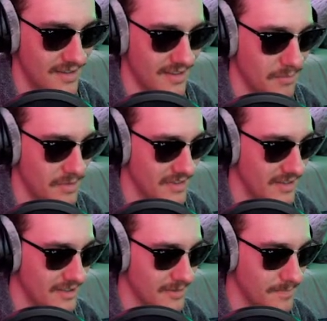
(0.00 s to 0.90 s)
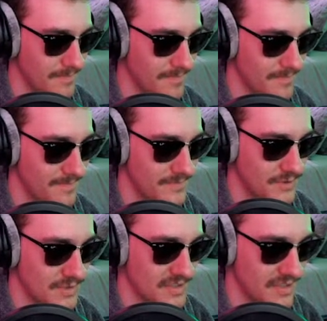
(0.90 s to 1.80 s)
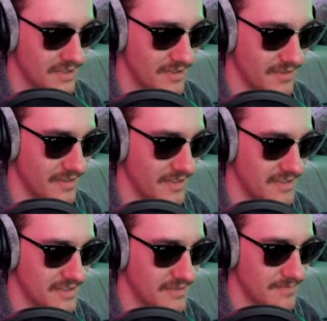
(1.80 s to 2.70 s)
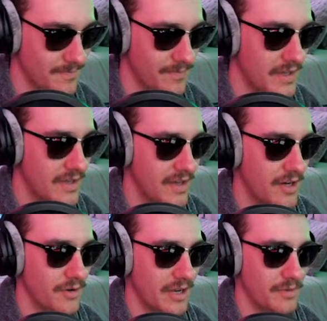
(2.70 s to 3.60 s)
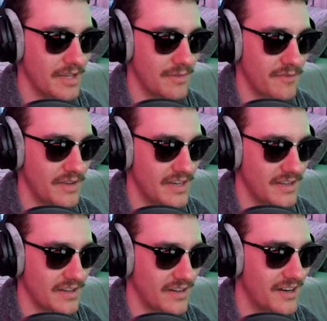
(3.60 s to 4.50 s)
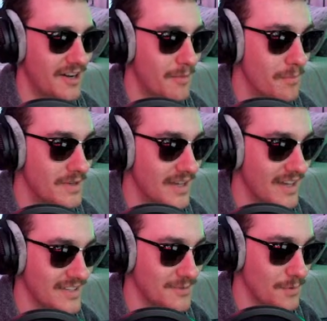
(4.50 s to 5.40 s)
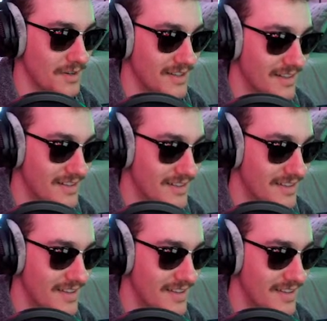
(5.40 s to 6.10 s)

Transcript: I think I made that up just now. I don't think that's it. Oh, and now we can have it fade into the hum as well.